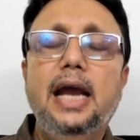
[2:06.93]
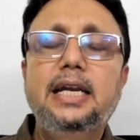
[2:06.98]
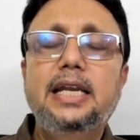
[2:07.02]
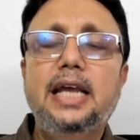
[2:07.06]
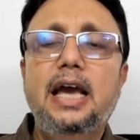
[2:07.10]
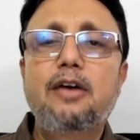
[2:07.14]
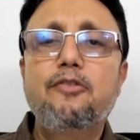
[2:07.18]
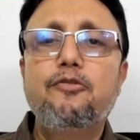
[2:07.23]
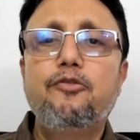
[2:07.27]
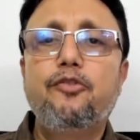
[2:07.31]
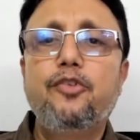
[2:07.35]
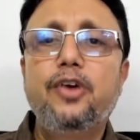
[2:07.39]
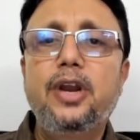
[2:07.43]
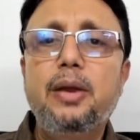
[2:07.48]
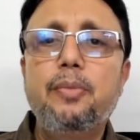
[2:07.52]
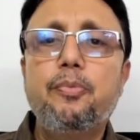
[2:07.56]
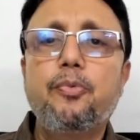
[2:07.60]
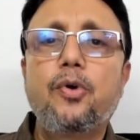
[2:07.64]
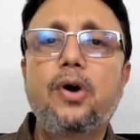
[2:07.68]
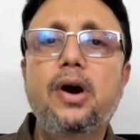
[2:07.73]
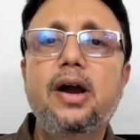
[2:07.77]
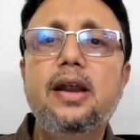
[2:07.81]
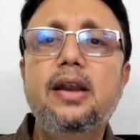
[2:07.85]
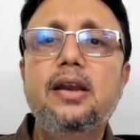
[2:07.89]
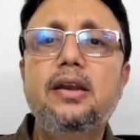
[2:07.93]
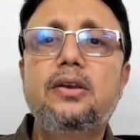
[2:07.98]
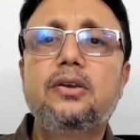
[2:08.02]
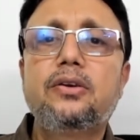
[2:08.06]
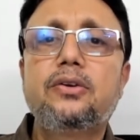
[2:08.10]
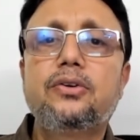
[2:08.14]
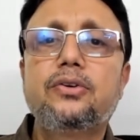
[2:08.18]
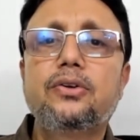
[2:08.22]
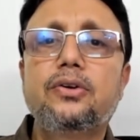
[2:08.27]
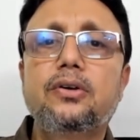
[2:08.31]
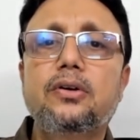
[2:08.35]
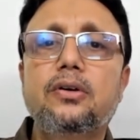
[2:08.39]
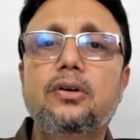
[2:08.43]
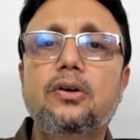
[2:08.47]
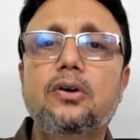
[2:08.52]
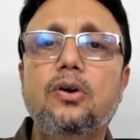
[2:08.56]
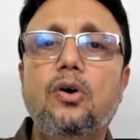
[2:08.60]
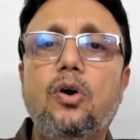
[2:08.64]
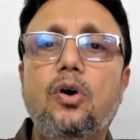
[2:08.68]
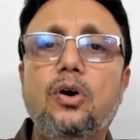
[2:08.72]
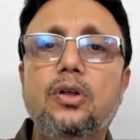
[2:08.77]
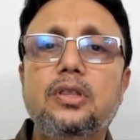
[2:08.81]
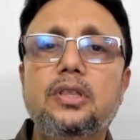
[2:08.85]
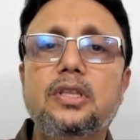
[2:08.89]
At every point
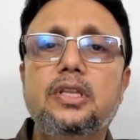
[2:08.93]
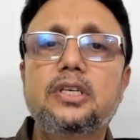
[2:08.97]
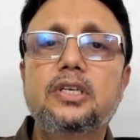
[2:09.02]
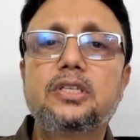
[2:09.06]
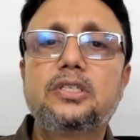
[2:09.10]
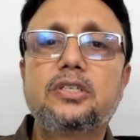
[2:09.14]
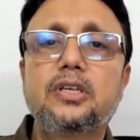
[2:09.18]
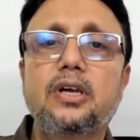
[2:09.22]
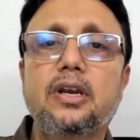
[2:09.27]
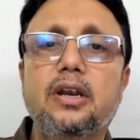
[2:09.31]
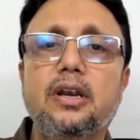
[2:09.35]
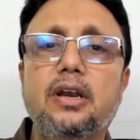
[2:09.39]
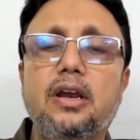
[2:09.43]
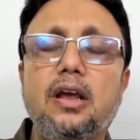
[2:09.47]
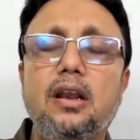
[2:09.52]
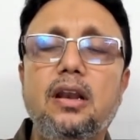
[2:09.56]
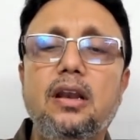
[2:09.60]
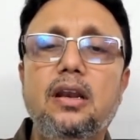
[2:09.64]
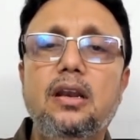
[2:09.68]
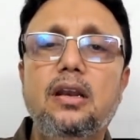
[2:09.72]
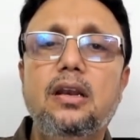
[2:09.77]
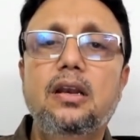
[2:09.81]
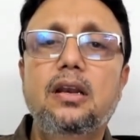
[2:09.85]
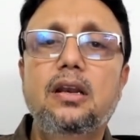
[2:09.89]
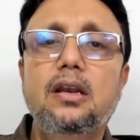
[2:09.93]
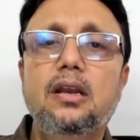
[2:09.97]
on this circle,